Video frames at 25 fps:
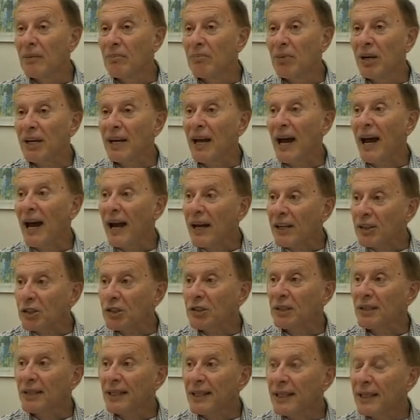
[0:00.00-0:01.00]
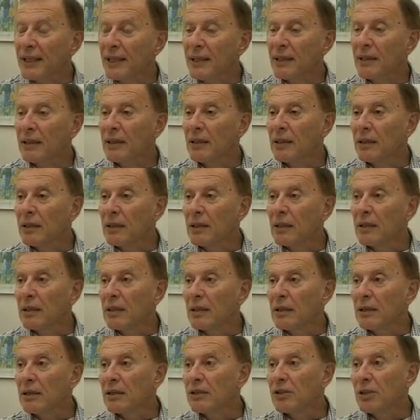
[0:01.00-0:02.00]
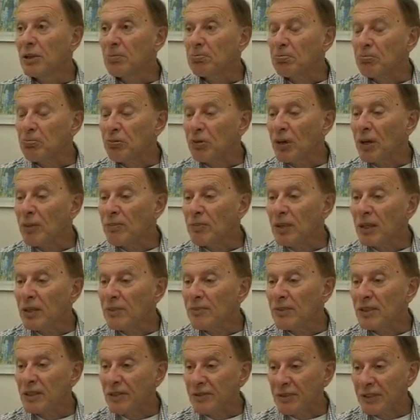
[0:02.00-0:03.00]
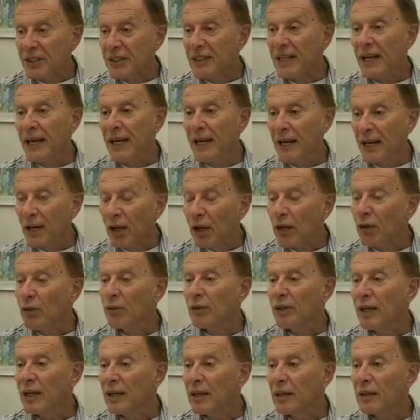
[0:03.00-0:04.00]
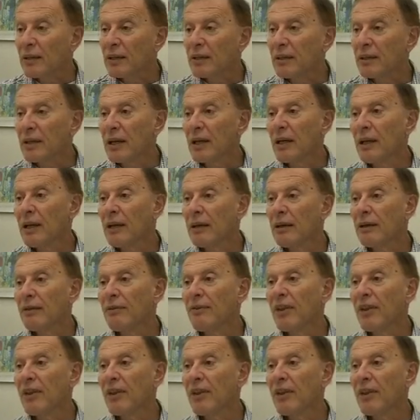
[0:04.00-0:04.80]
But actually, the problems of today, including the